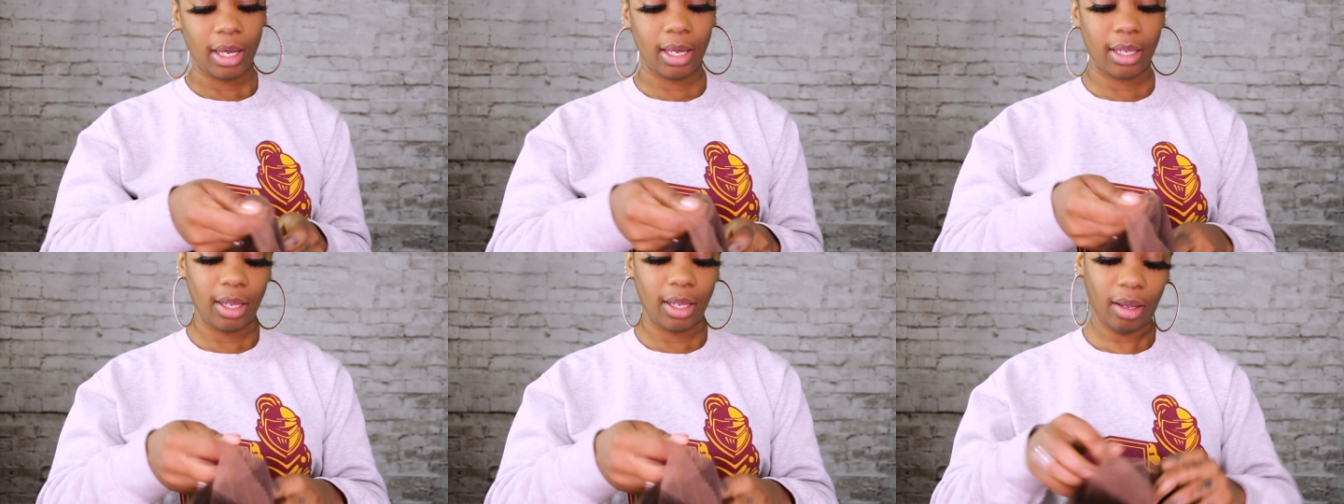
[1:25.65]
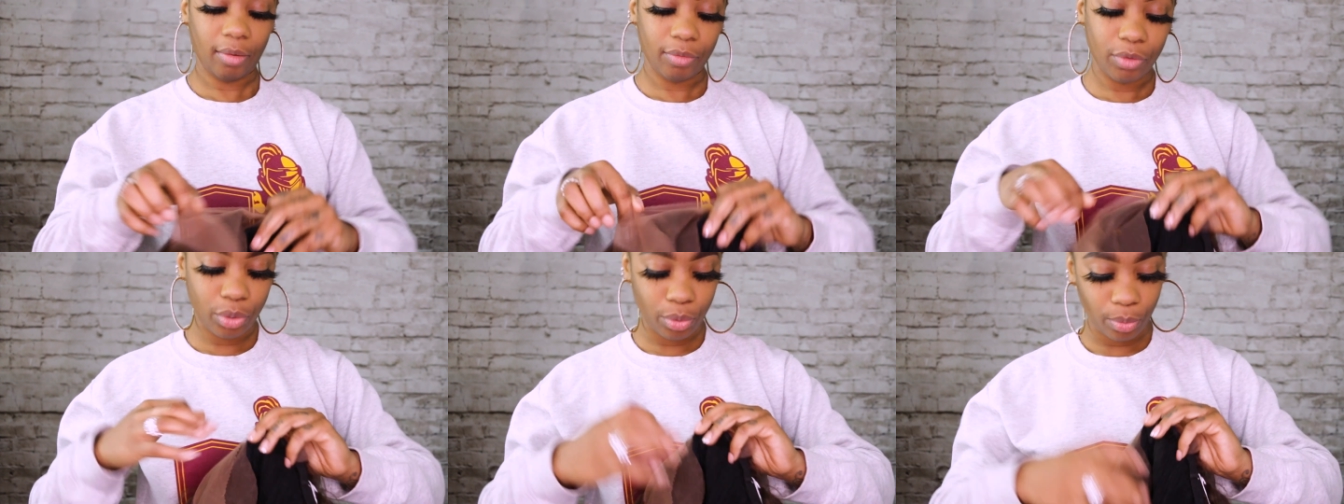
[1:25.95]
and they
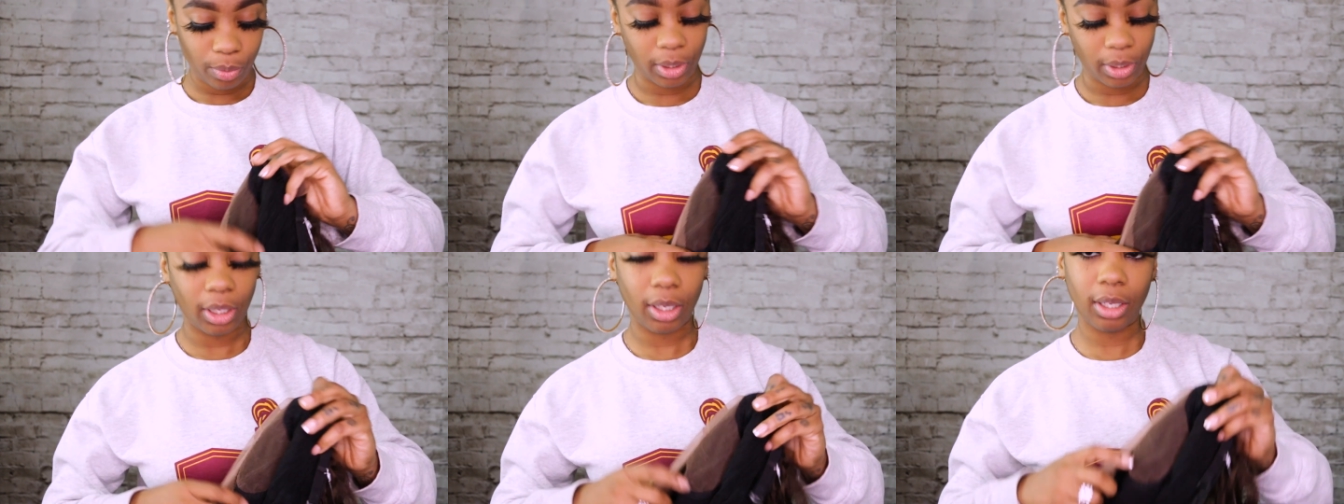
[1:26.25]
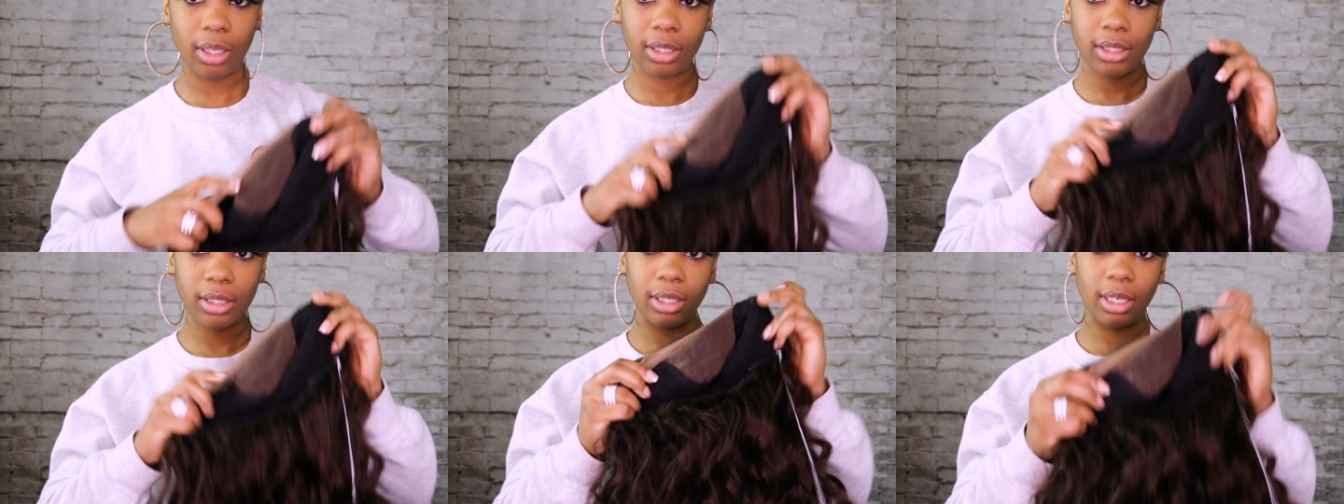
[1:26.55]
have two in the
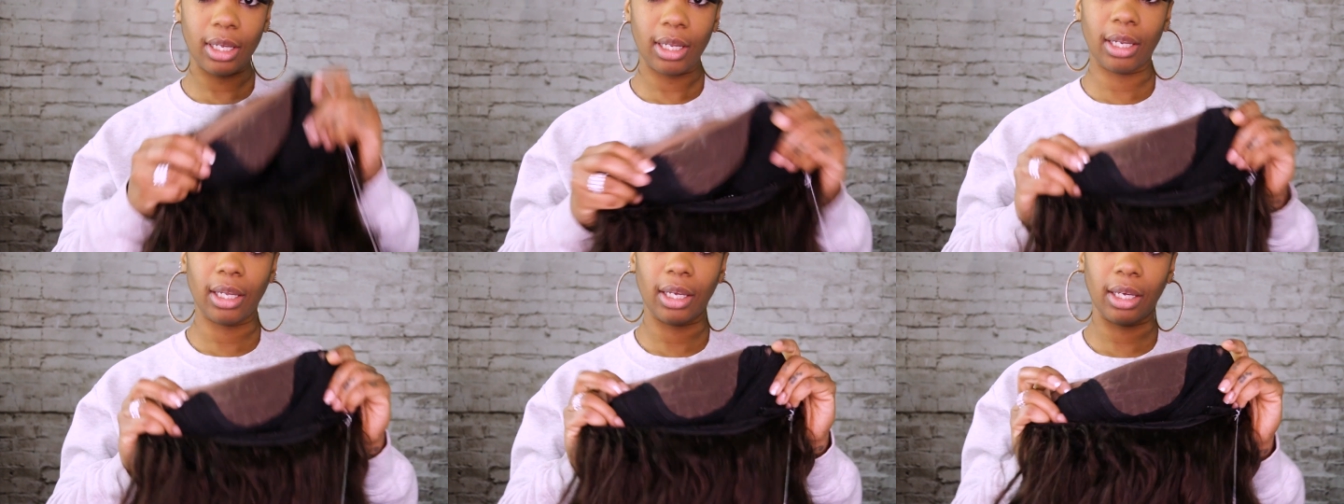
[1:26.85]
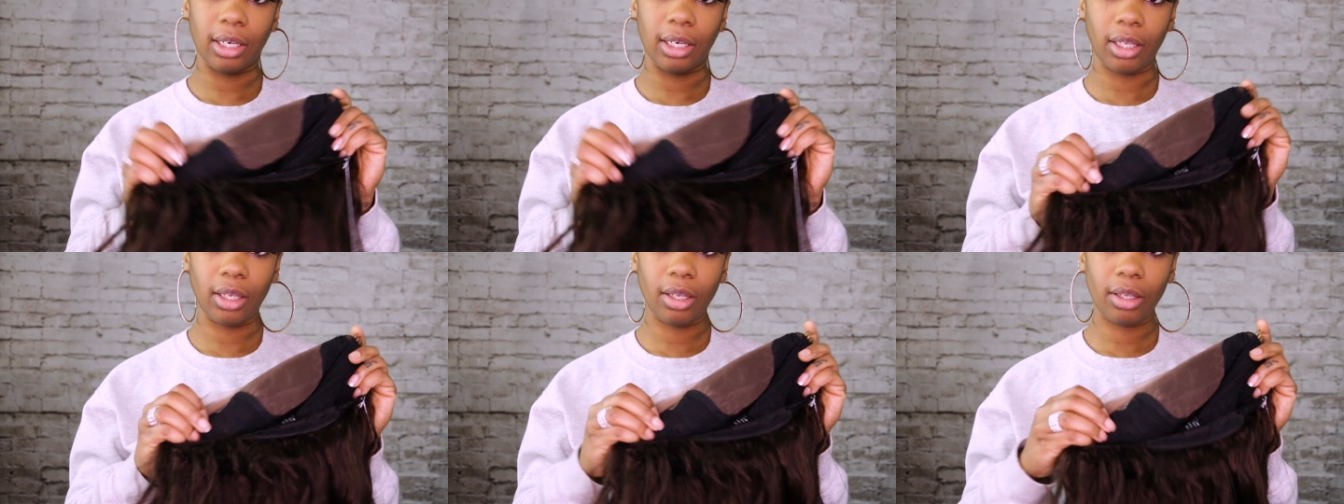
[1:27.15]
inside
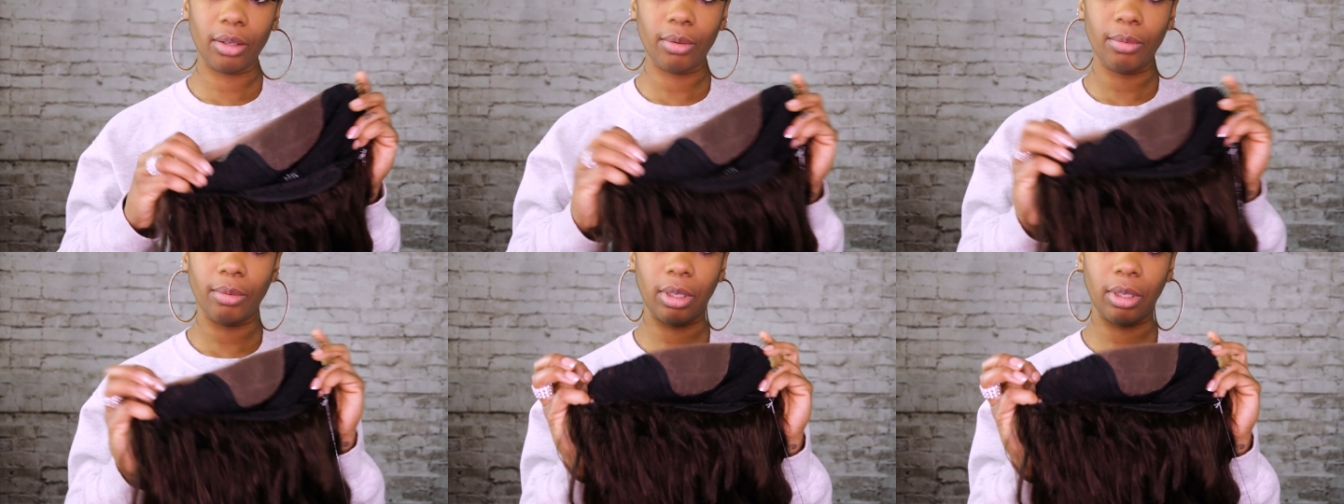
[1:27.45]
like any other